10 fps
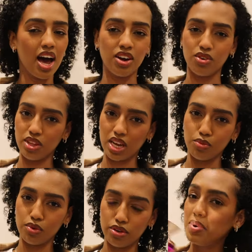I don't think I
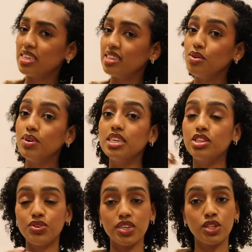would. But I still wanted
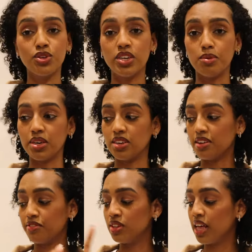to include it because
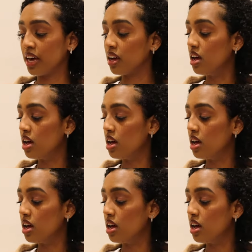I feel like